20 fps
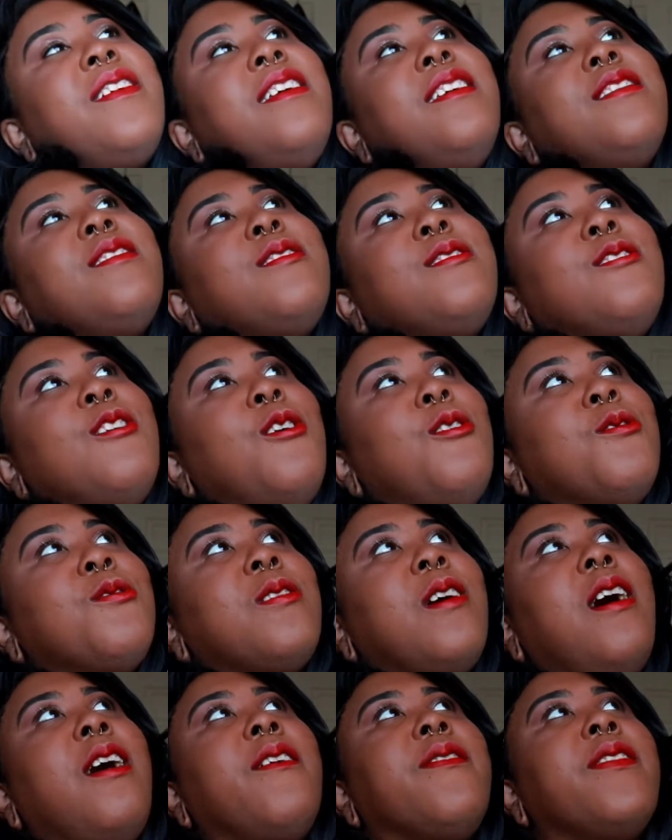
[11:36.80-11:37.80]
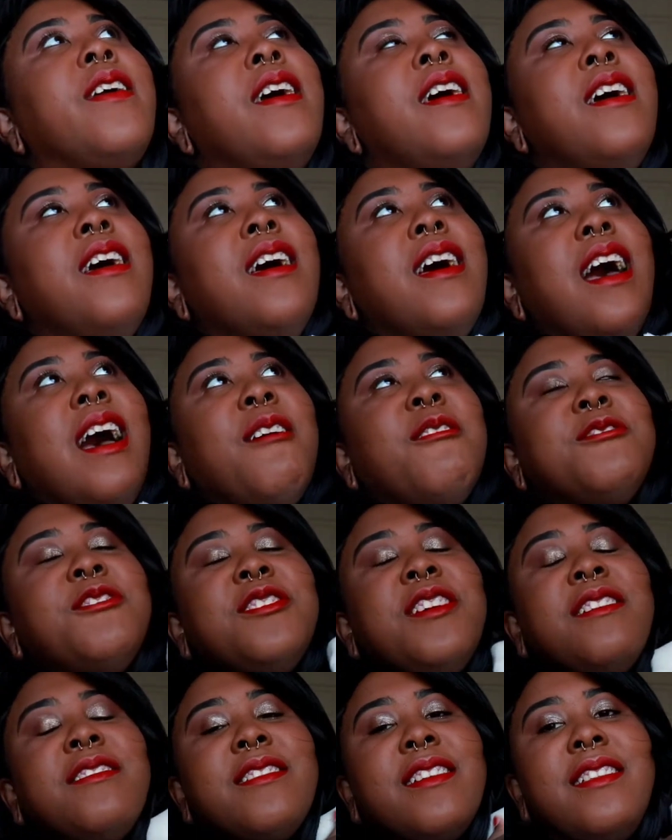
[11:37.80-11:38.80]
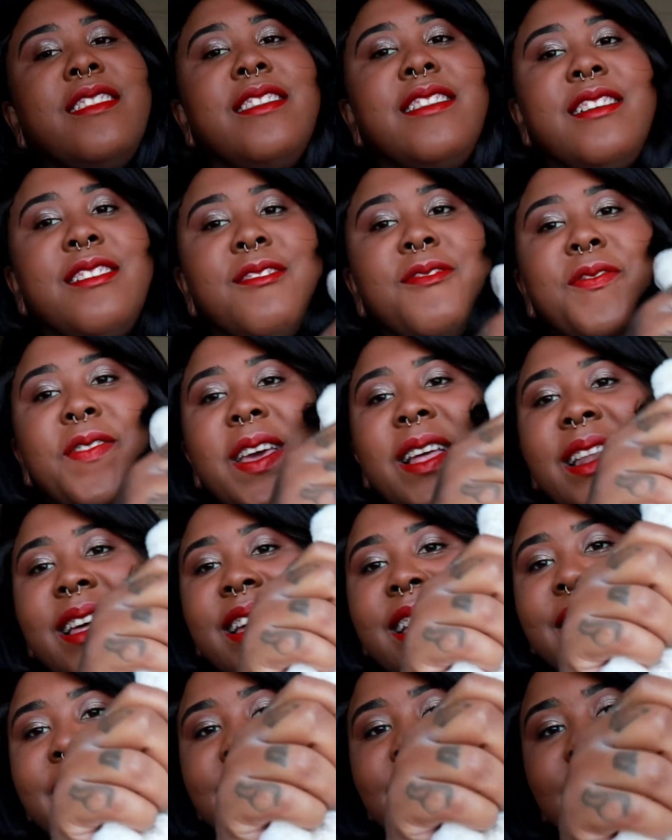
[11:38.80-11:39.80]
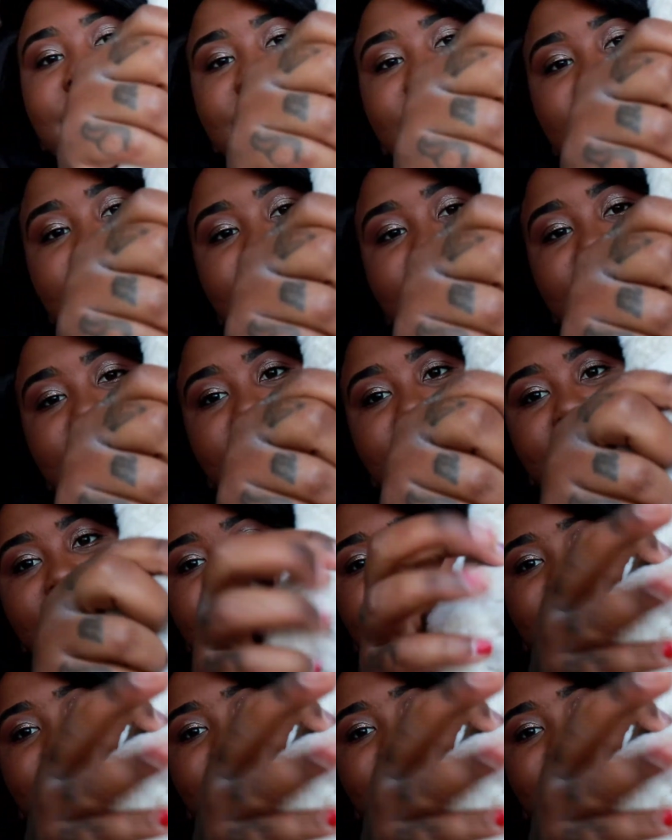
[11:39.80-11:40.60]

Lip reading: It's so soft. I wish you guys could feel it. Touch it. Touch it.